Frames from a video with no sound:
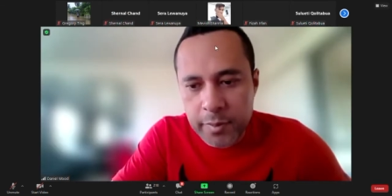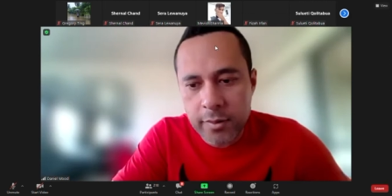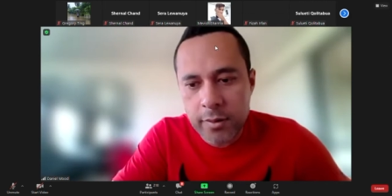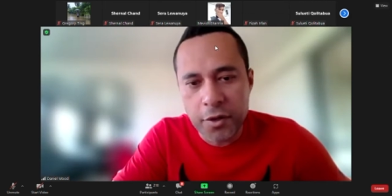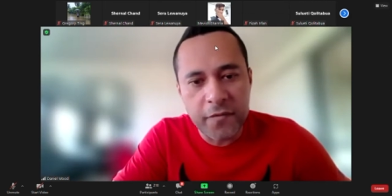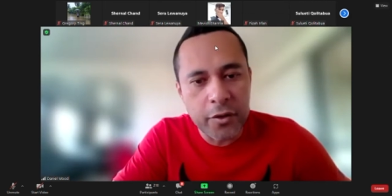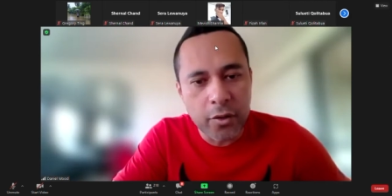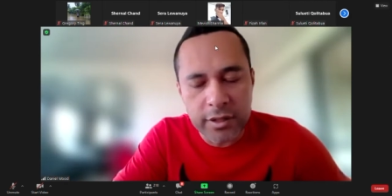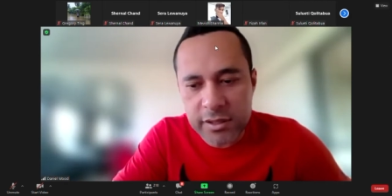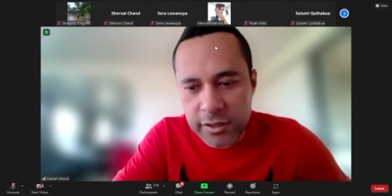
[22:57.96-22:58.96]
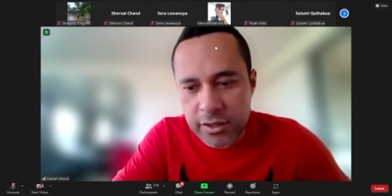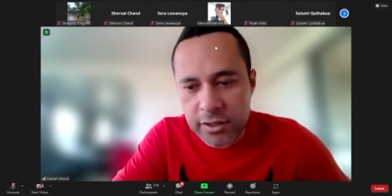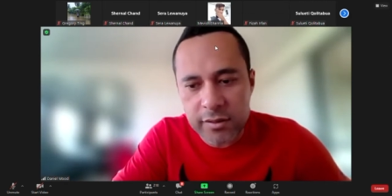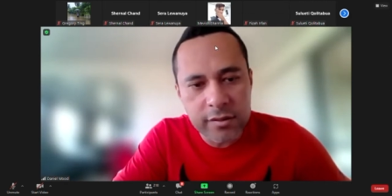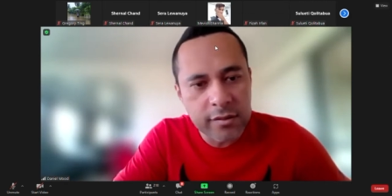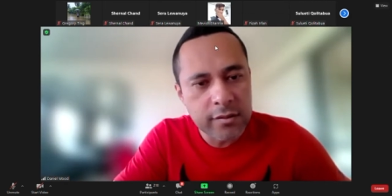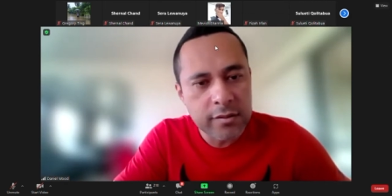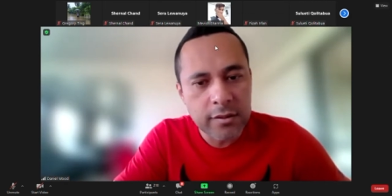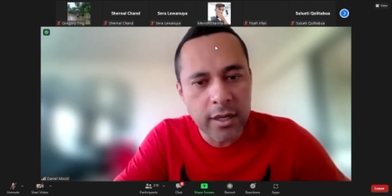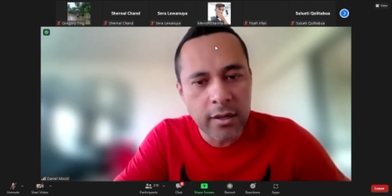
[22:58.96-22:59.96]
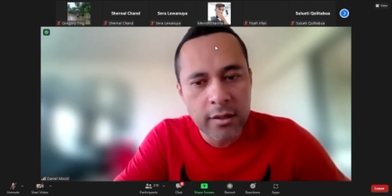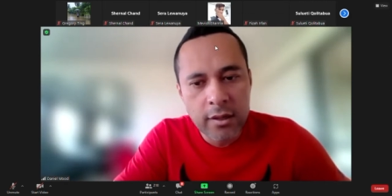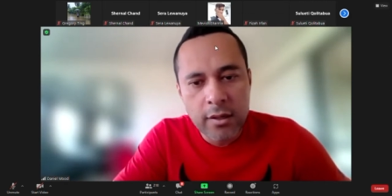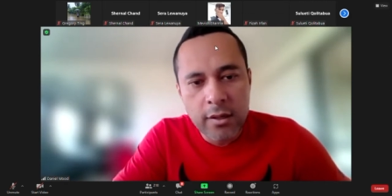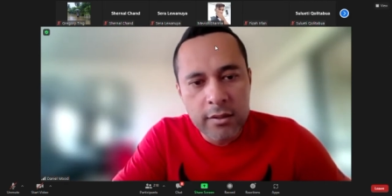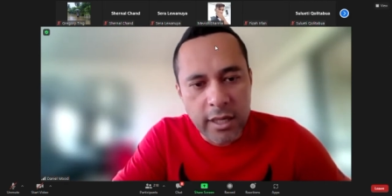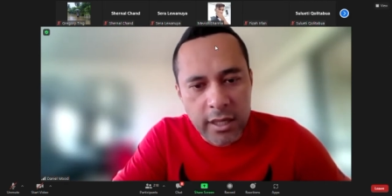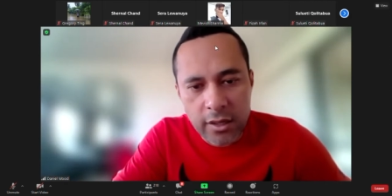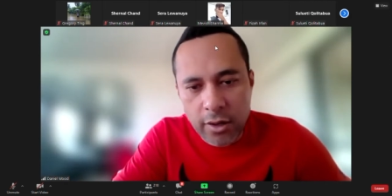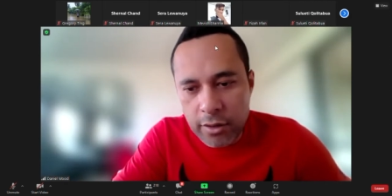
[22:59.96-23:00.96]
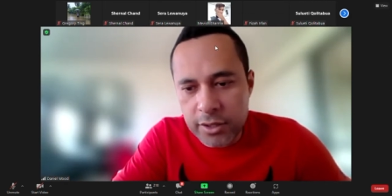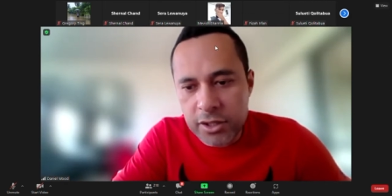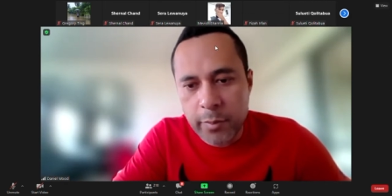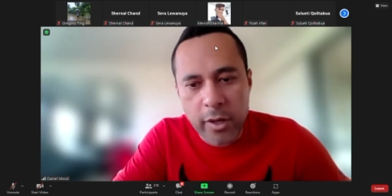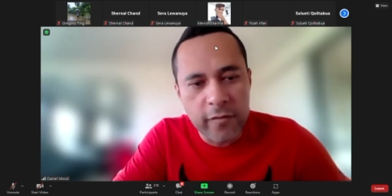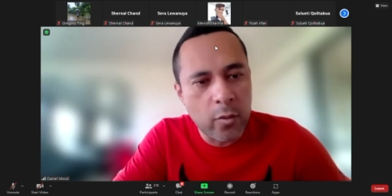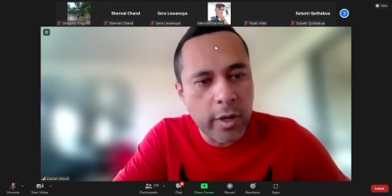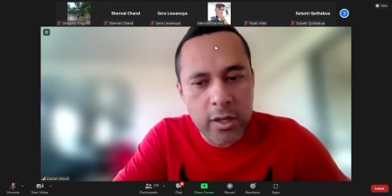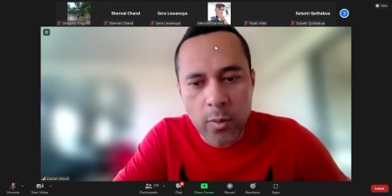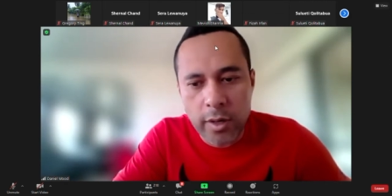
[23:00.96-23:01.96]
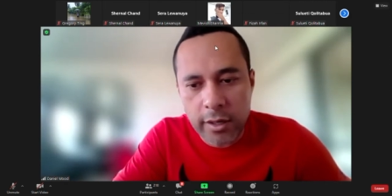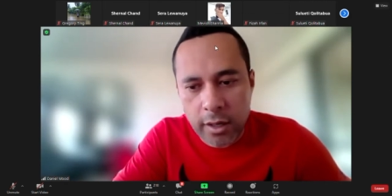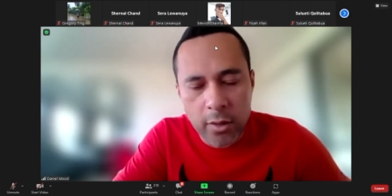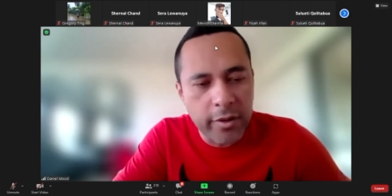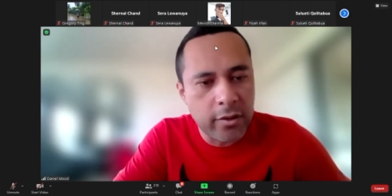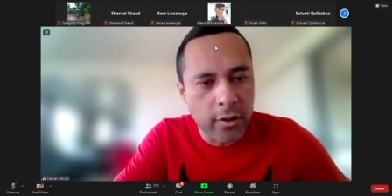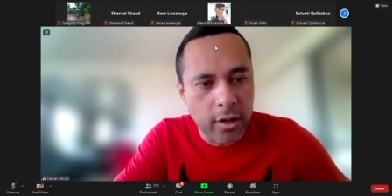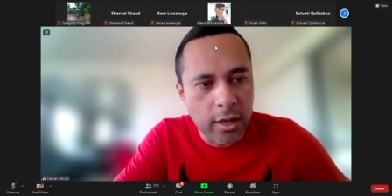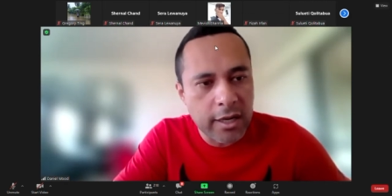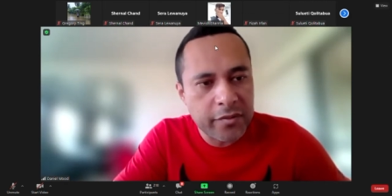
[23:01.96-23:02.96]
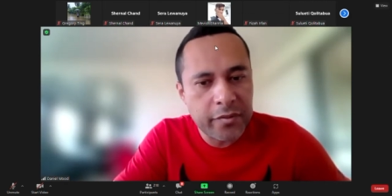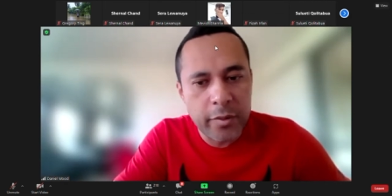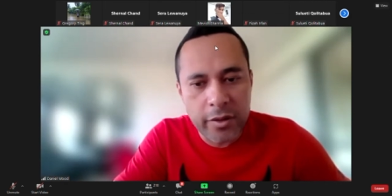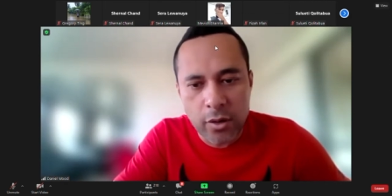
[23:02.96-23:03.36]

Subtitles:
over your decisions. Yeah, taking ownership over where you want to go with your life, with your